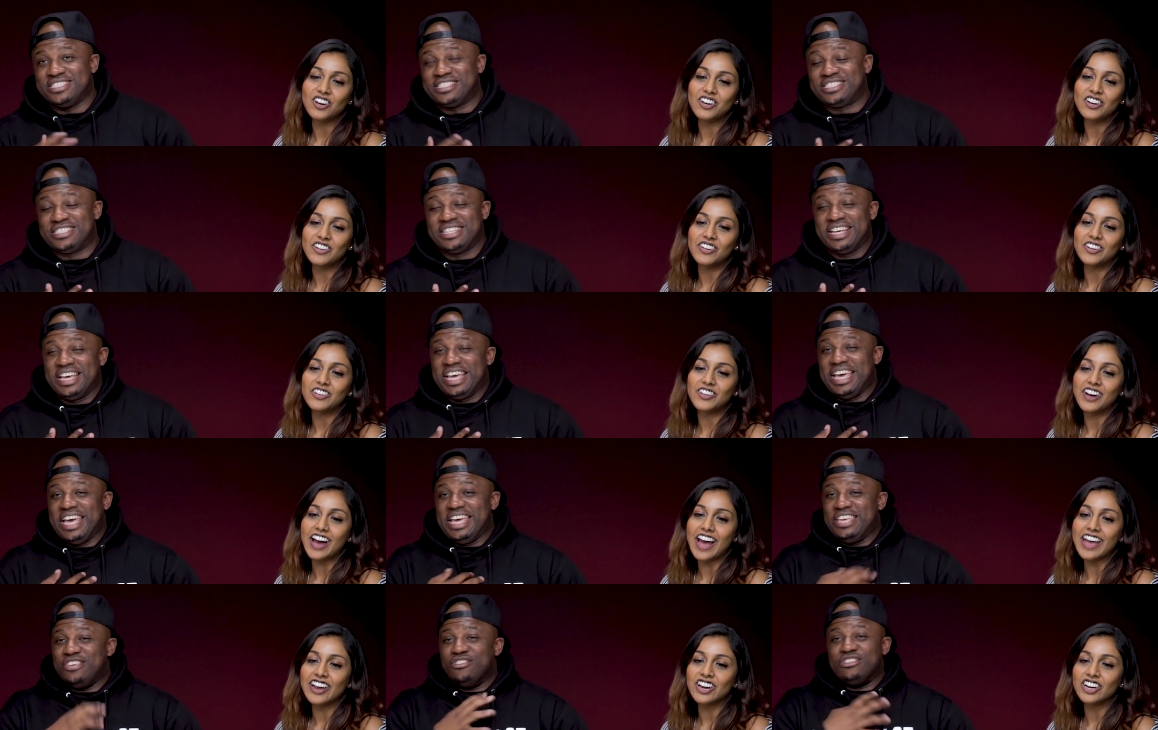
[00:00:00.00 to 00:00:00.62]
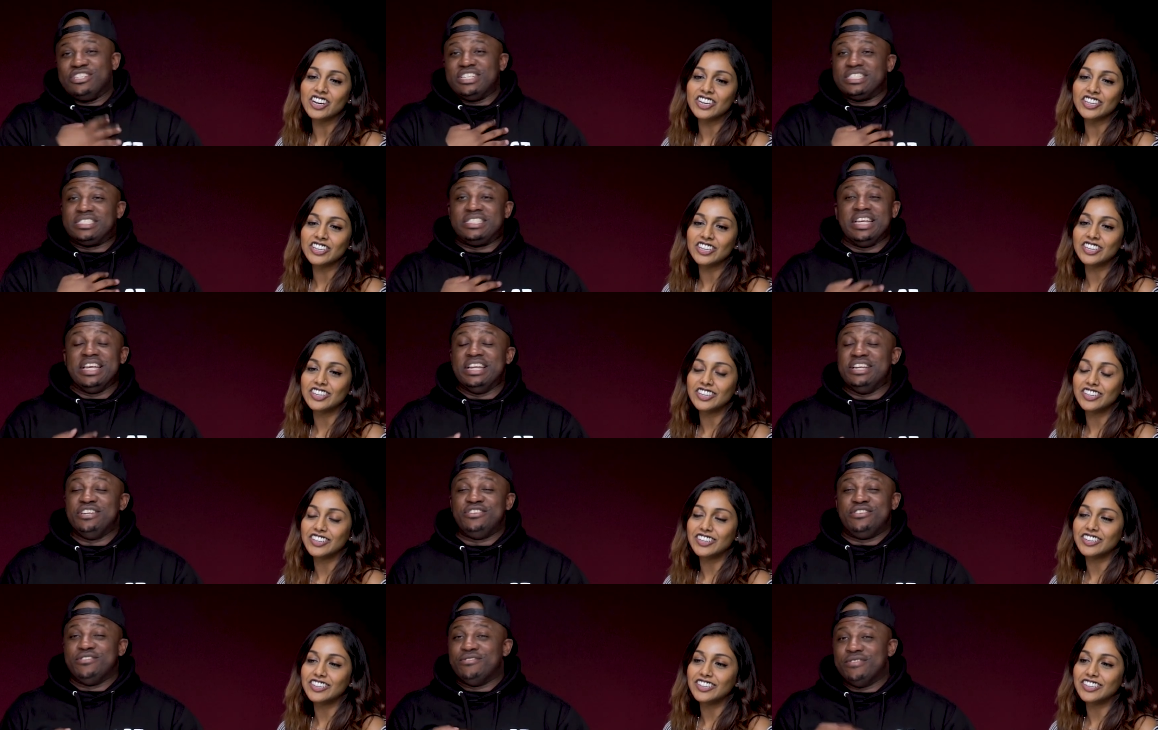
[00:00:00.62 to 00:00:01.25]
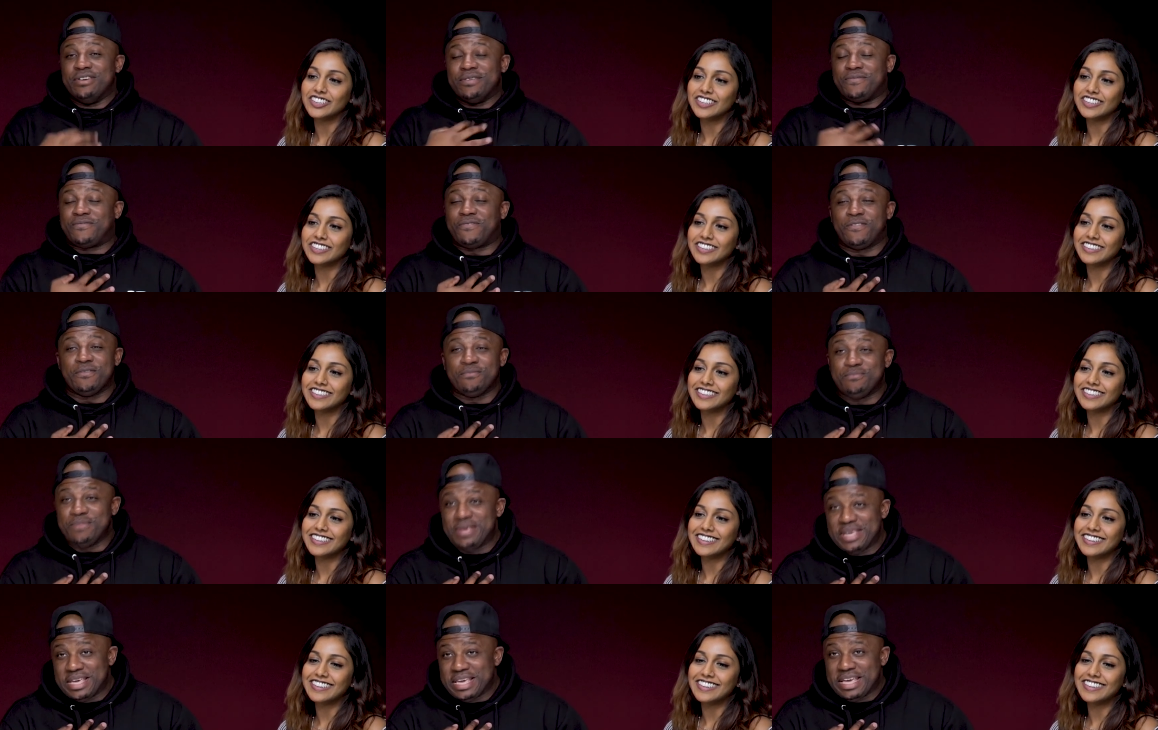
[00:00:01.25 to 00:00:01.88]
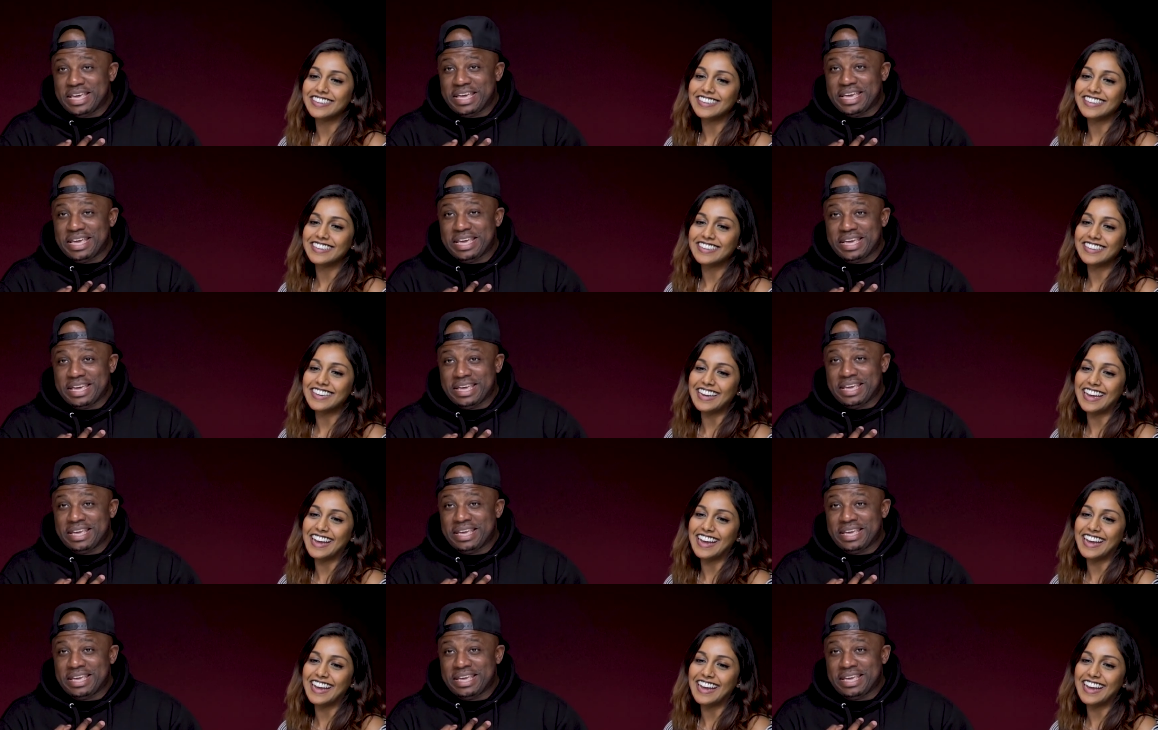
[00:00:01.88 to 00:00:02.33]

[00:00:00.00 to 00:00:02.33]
Speaker 1: just I you just didn't do it for me.